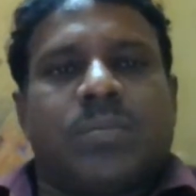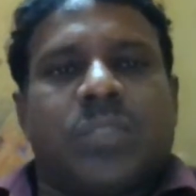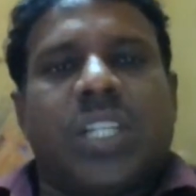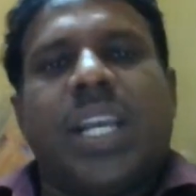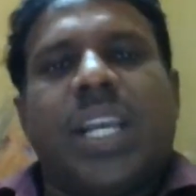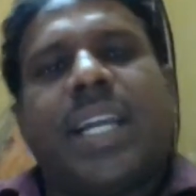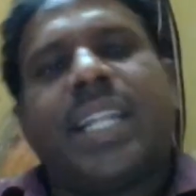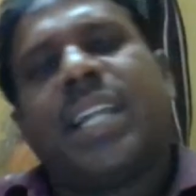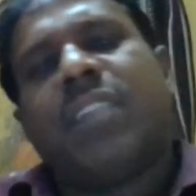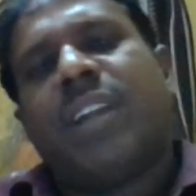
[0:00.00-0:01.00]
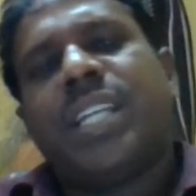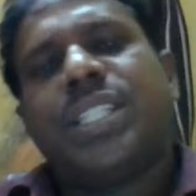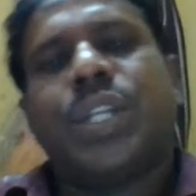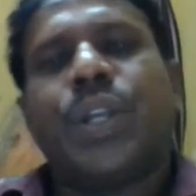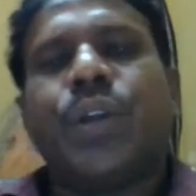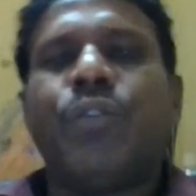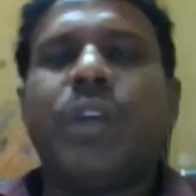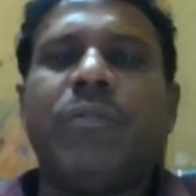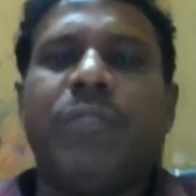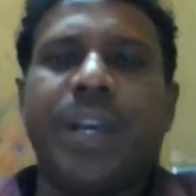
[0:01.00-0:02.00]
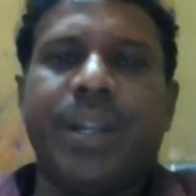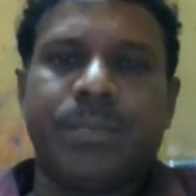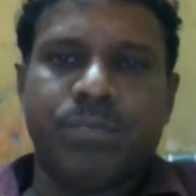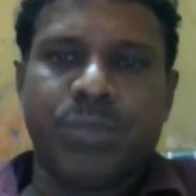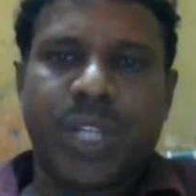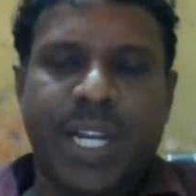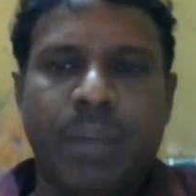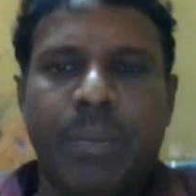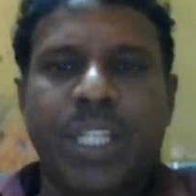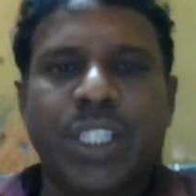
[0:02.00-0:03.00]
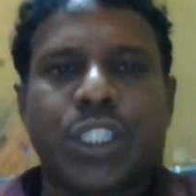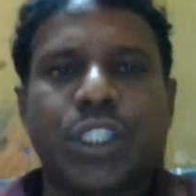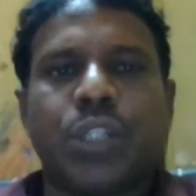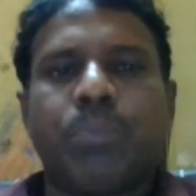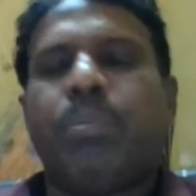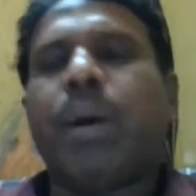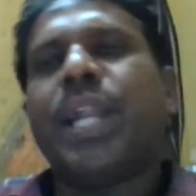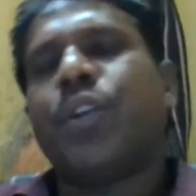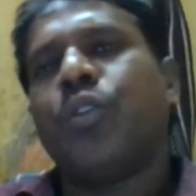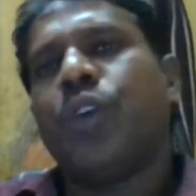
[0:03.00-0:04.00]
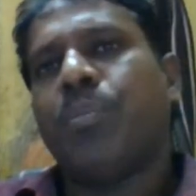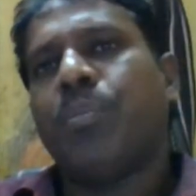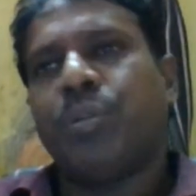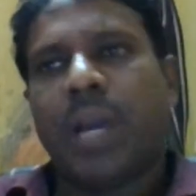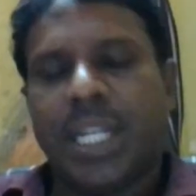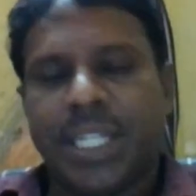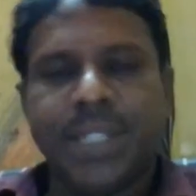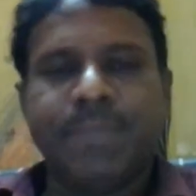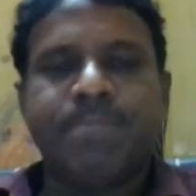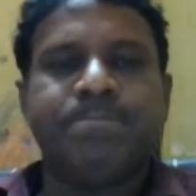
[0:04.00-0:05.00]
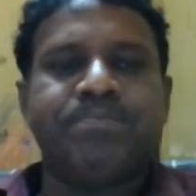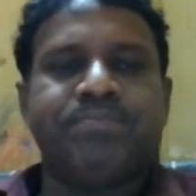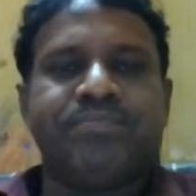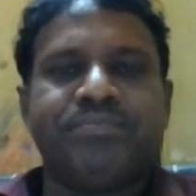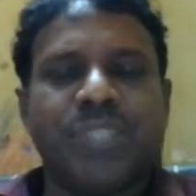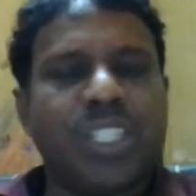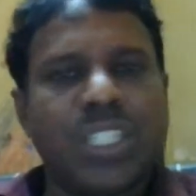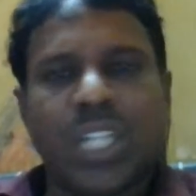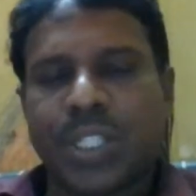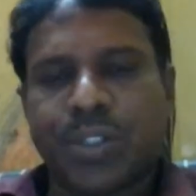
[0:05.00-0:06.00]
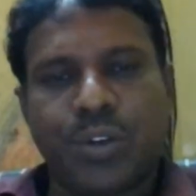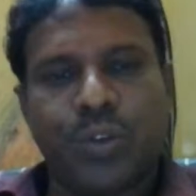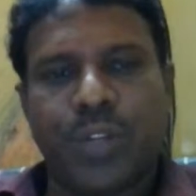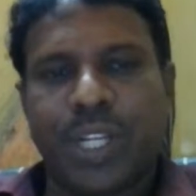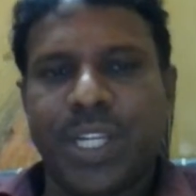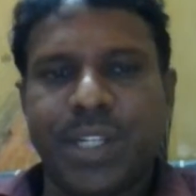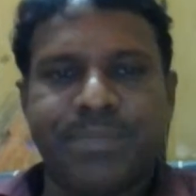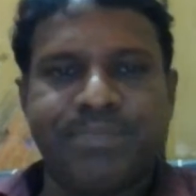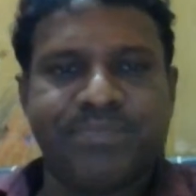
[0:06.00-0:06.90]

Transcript: The another one is new welfare economics, Pareto optimality. This is also very